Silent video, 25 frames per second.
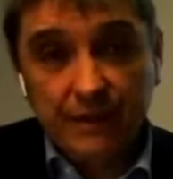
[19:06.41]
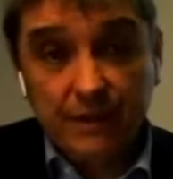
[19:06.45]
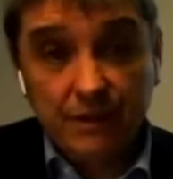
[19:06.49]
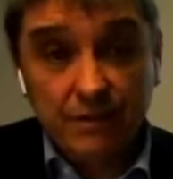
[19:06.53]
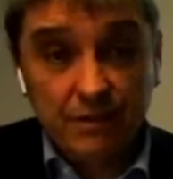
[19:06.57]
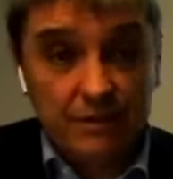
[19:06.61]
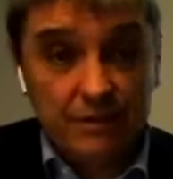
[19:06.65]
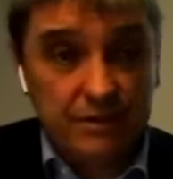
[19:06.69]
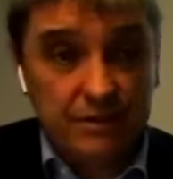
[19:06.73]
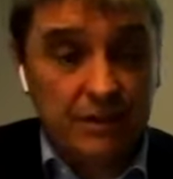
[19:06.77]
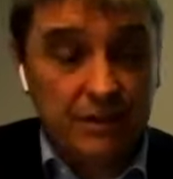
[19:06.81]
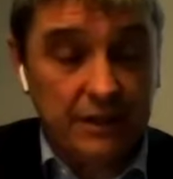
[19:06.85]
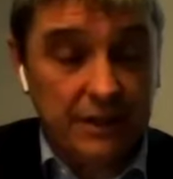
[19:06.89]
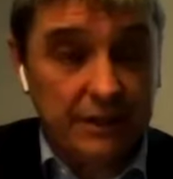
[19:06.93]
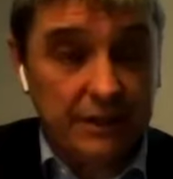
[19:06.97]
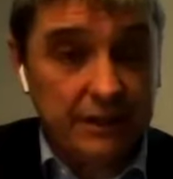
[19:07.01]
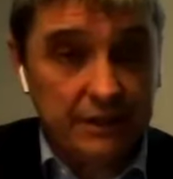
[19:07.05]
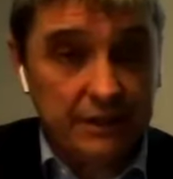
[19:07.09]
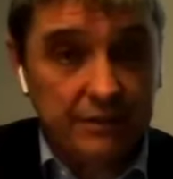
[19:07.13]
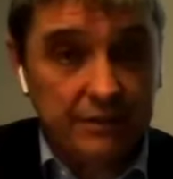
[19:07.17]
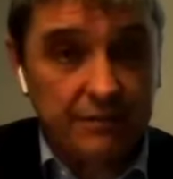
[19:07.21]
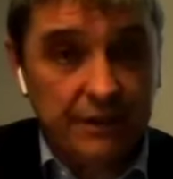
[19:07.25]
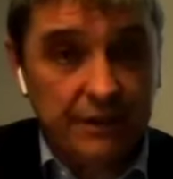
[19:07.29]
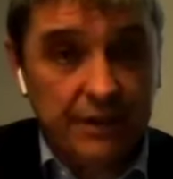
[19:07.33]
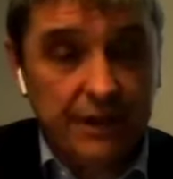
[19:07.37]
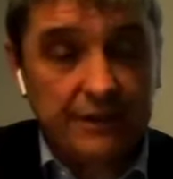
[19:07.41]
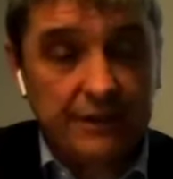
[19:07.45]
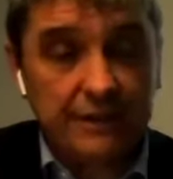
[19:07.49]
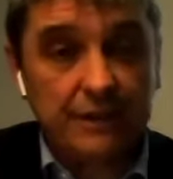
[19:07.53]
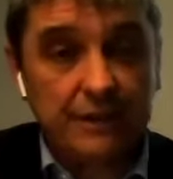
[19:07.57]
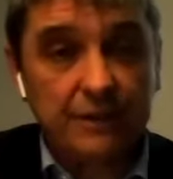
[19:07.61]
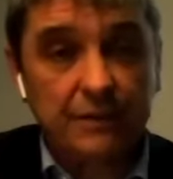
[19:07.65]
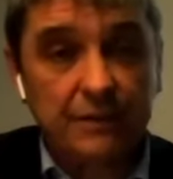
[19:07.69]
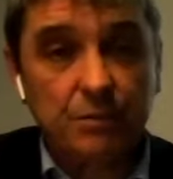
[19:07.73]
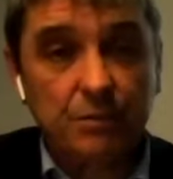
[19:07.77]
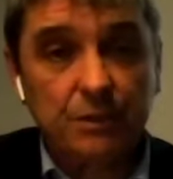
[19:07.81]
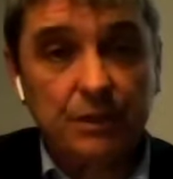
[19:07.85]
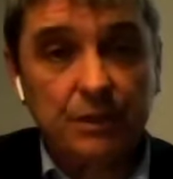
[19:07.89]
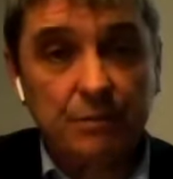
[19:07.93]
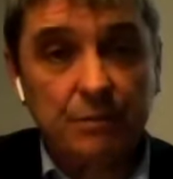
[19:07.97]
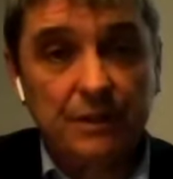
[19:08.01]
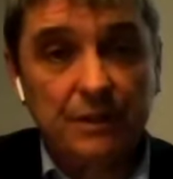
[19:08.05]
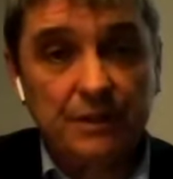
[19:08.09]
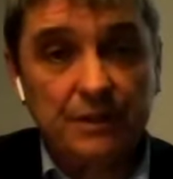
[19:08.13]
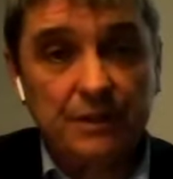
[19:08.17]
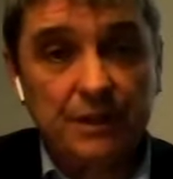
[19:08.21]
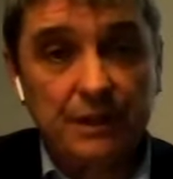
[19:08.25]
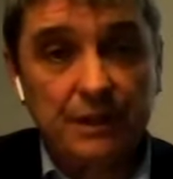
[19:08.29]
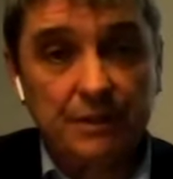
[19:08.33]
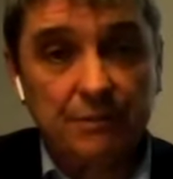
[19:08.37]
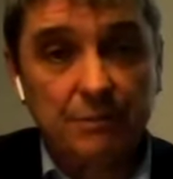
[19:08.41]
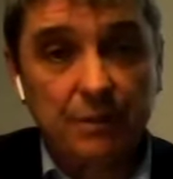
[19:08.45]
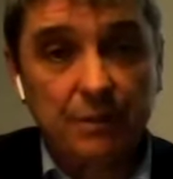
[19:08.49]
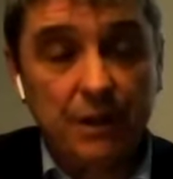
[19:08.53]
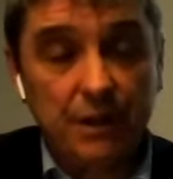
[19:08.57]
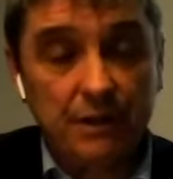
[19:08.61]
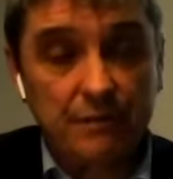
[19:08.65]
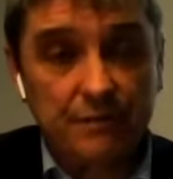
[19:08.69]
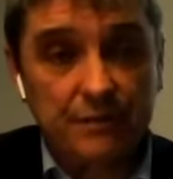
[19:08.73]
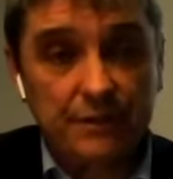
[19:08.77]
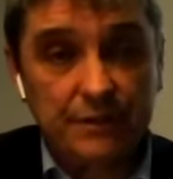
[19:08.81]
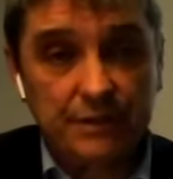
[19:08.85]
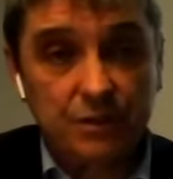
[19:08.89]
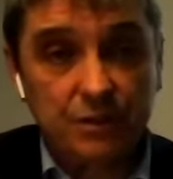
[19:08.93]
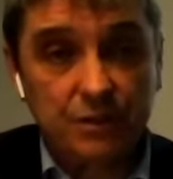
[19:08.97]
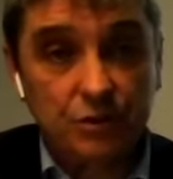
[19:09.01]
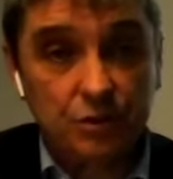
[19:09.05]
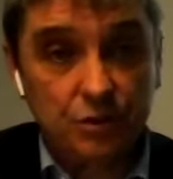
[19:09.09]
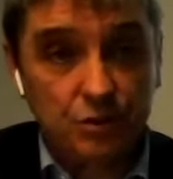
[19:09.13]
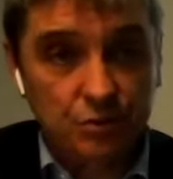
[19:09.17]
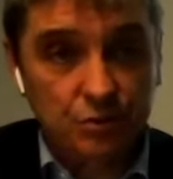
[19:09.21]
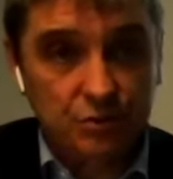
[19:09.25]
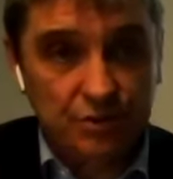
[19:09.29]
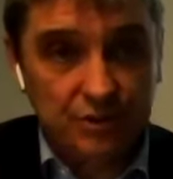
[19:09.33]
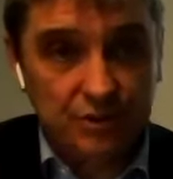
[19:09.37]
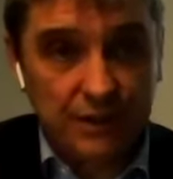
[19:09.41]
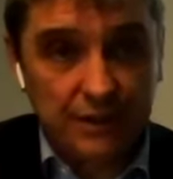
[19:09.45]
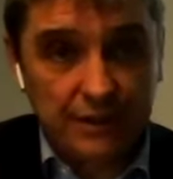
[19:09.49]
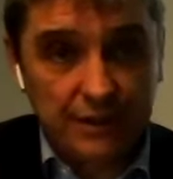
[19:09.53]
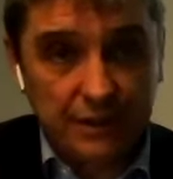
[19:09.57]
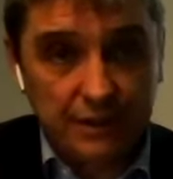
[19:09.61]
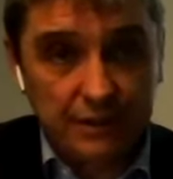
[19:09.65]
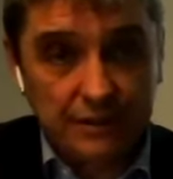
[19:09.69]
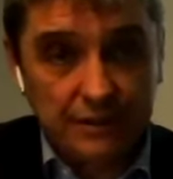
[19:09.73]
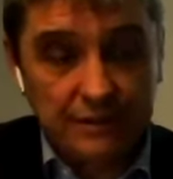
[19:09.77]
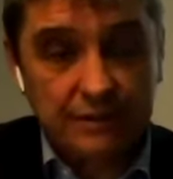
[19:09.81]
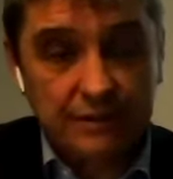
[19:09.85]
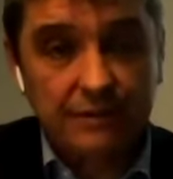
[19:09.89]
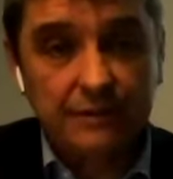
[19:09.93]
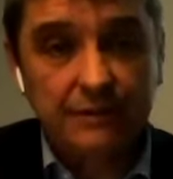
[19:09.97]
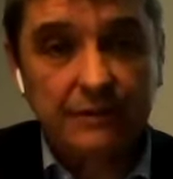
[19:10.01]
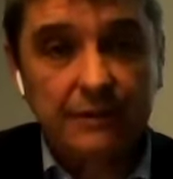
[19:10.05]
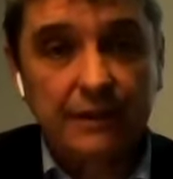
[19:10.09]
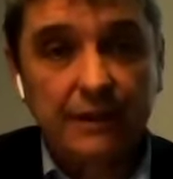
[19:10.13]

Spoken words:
They also like the fact that we maintain profits through cycles.